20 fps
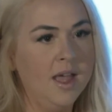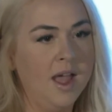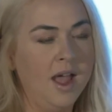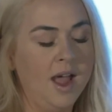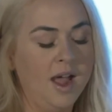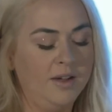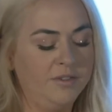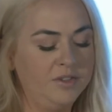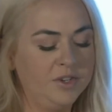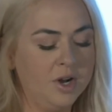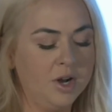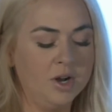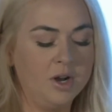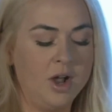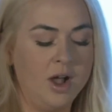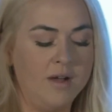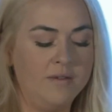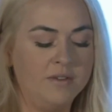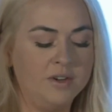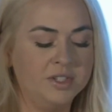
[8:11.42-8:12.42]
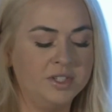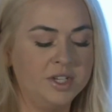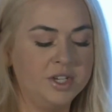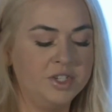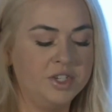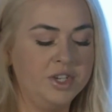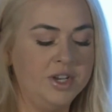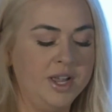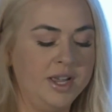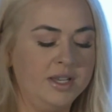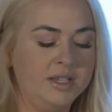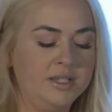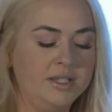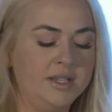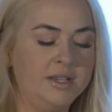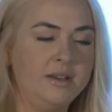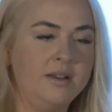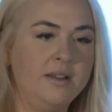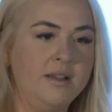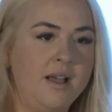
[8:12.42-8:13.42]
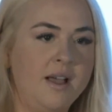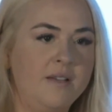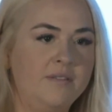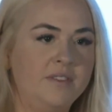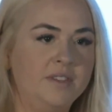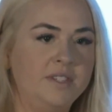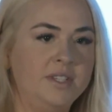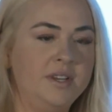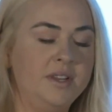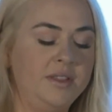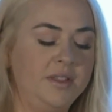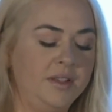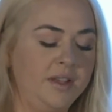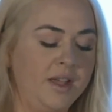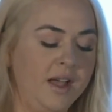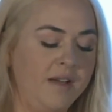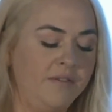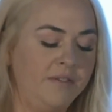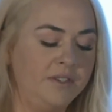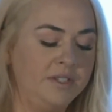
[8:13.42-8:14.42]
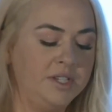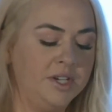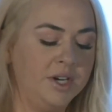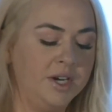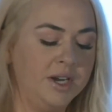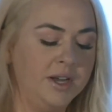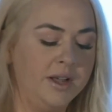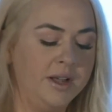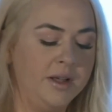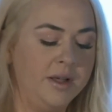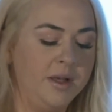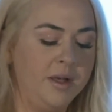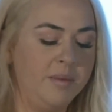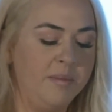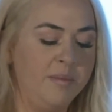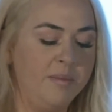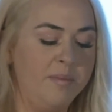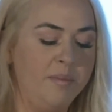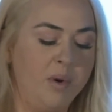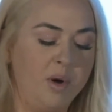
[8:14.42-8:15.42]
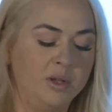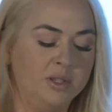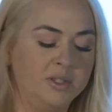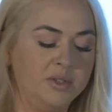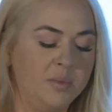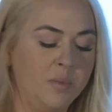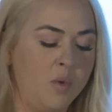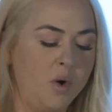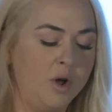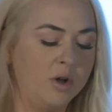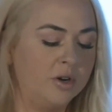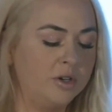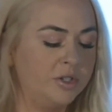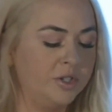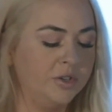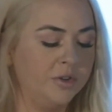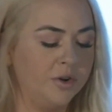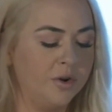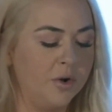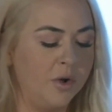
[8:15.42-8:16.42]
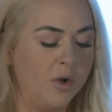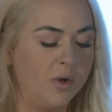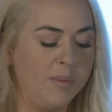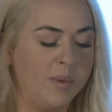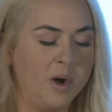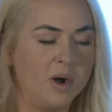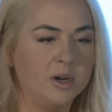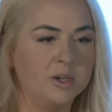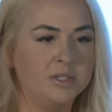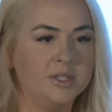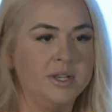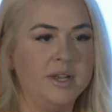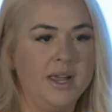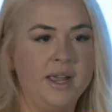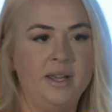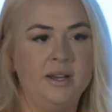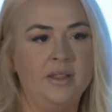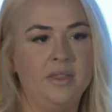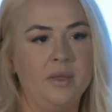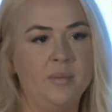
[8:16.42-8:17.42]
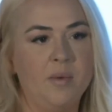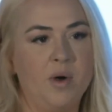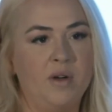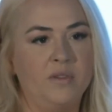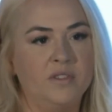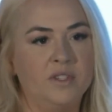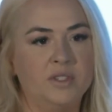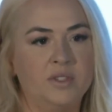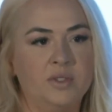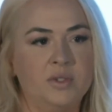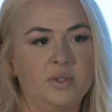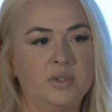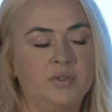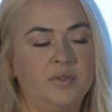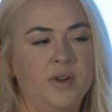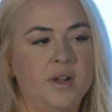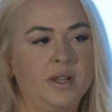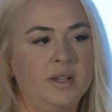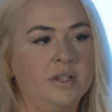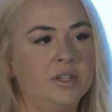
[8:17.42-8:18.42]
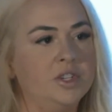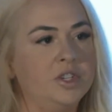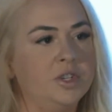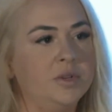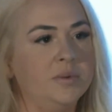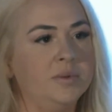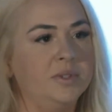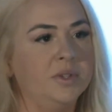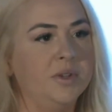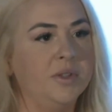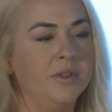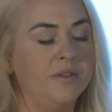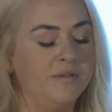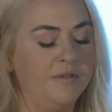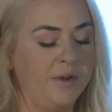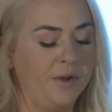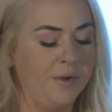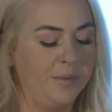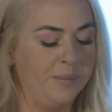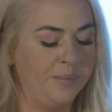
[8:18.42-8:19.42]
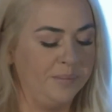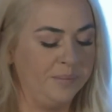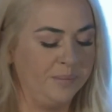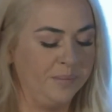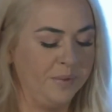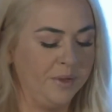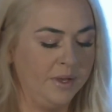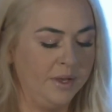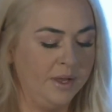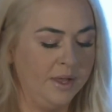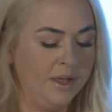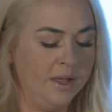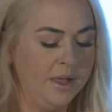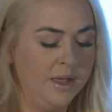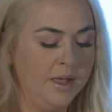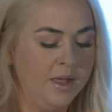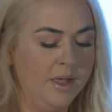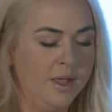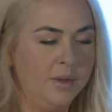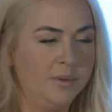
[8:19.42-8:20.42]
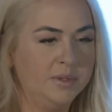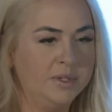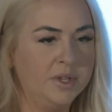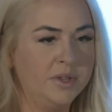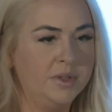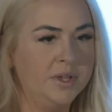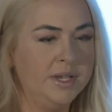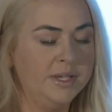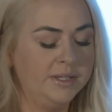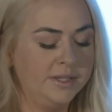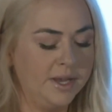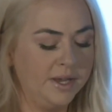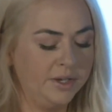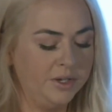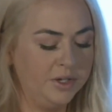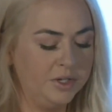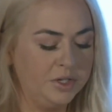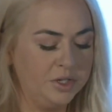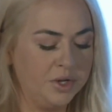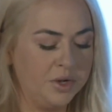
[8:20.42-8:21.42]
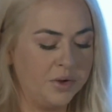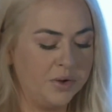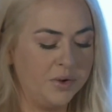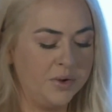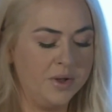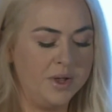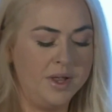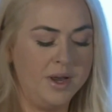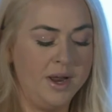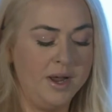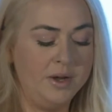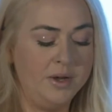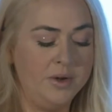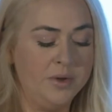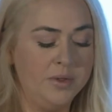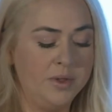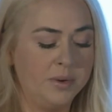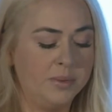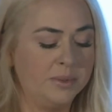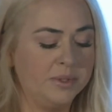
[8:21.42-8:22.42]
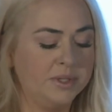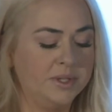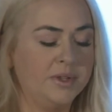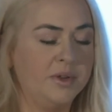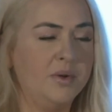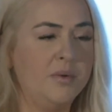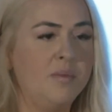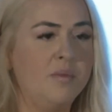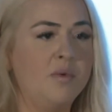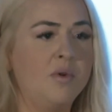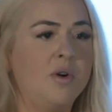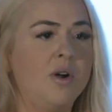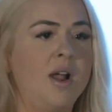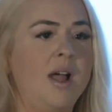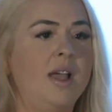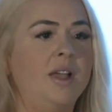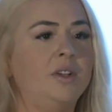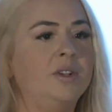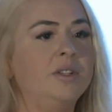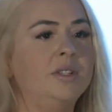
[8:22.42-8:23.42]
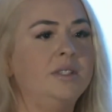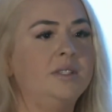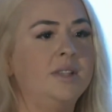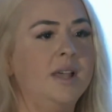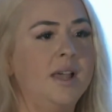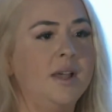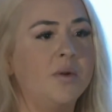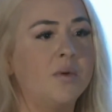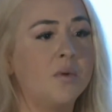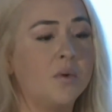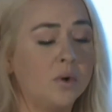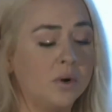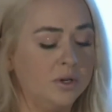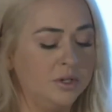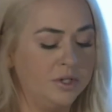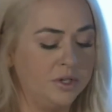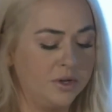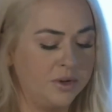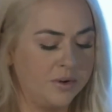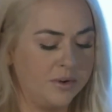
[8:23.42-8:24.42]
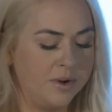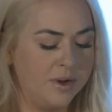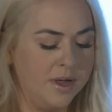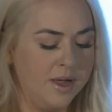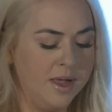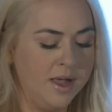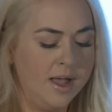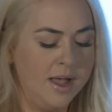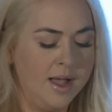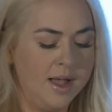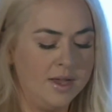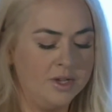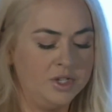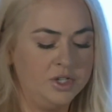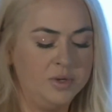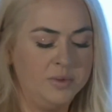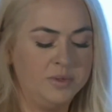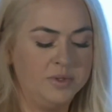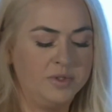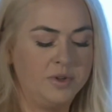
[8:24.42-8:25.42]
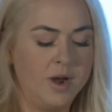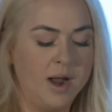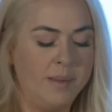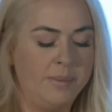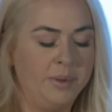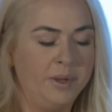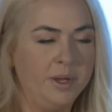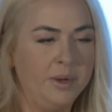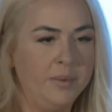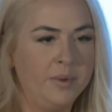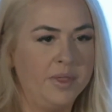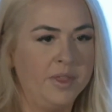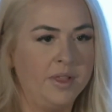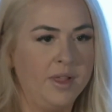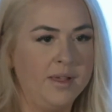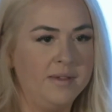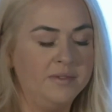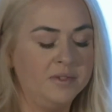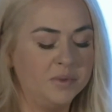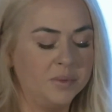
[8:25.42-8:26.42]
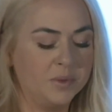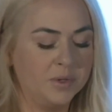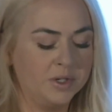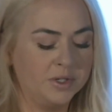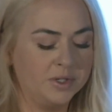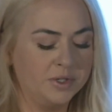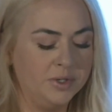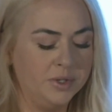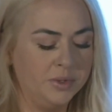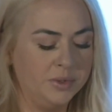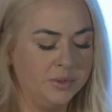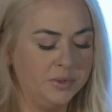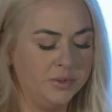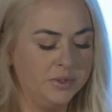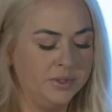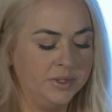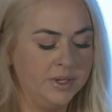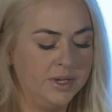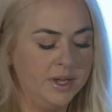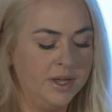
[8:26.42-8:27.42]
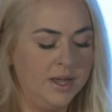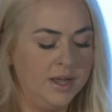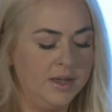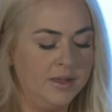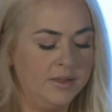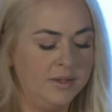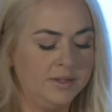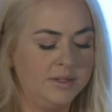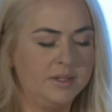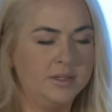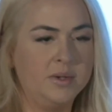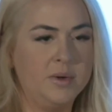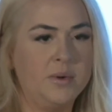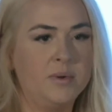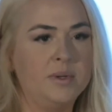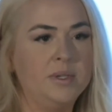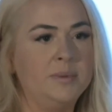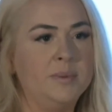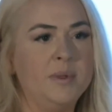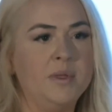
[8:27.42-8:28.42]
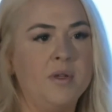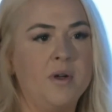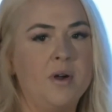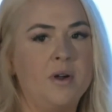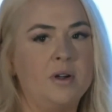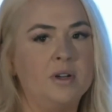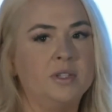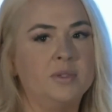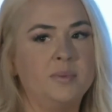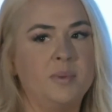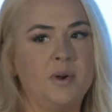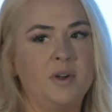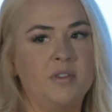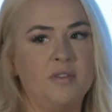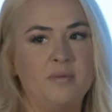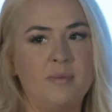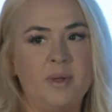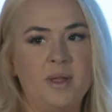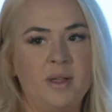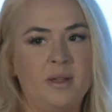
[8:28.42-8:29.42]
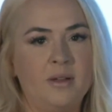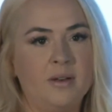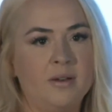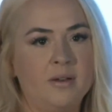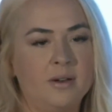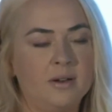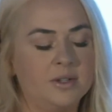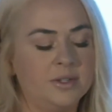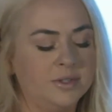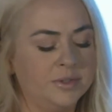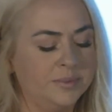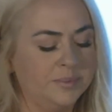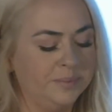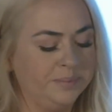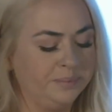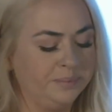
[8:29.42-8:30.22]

After our conversation ended, I visited the cafeteria and bought some waters and granola bars and handed them off to Sue's friend as she was on the phone. It was the least I could do, and I knew there was little more I could say or do as she was grappling with life's worst news. And this has always been the hardest part of being a nurse.